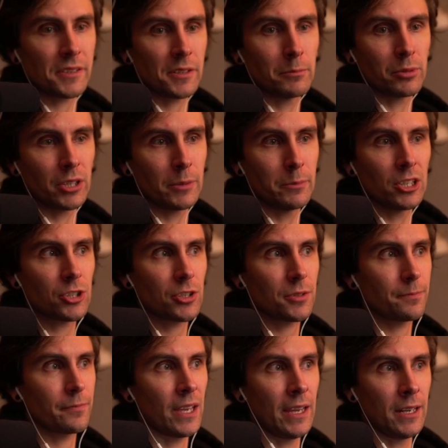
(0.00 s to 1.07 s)
pretty much.
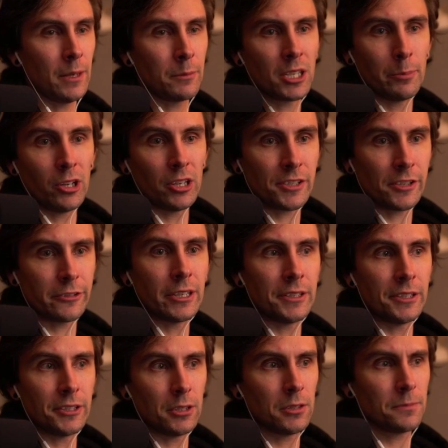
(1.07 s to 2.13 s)
And I'm going to pause it right
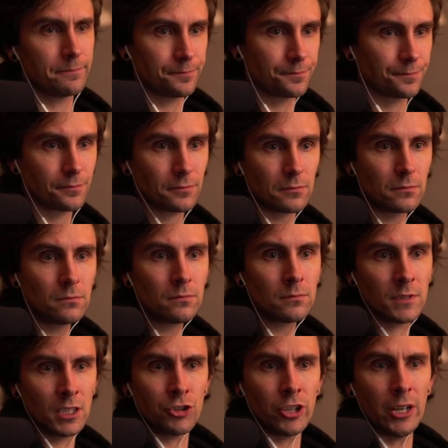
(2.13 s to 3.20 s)
here
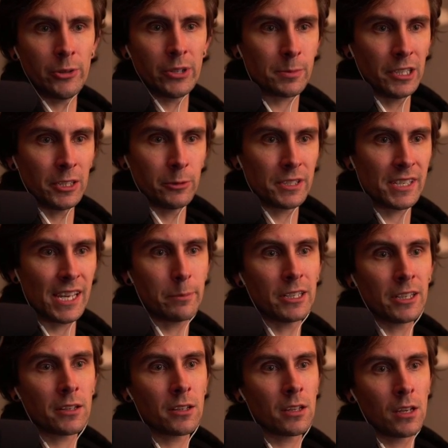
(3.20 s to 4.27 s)
and try to explain what's
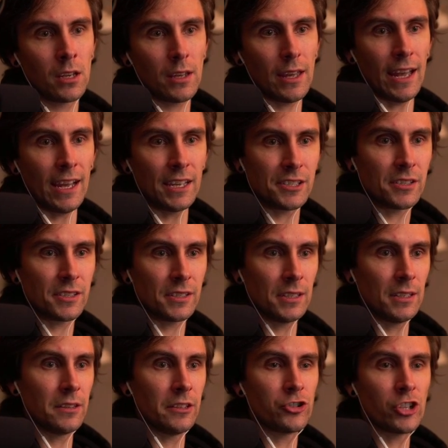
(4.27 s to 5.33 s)
happening. As you see,
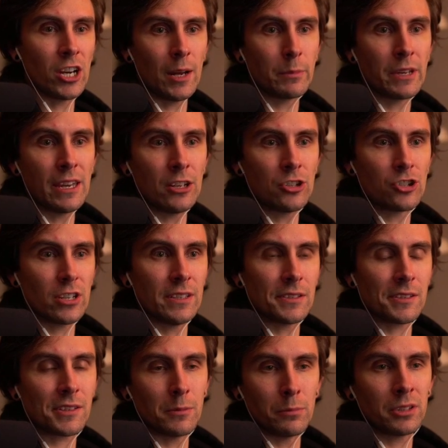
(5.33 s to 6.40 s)
the job gauge is
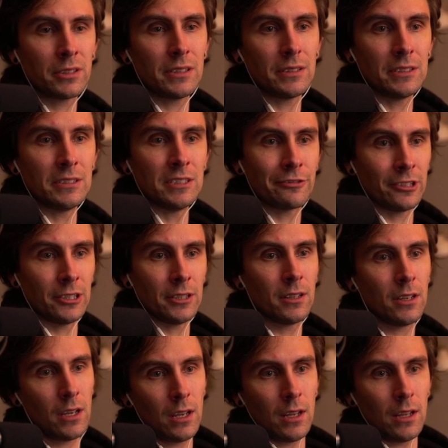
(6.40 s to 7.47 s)
completely different.
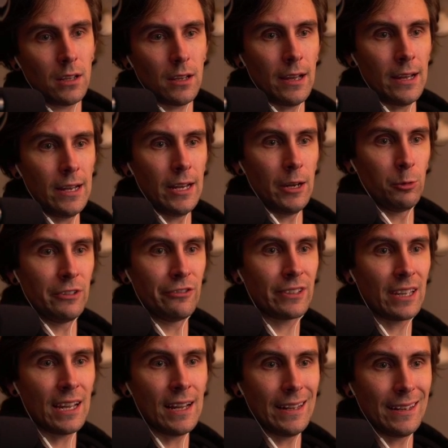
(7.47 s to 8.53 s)
We've got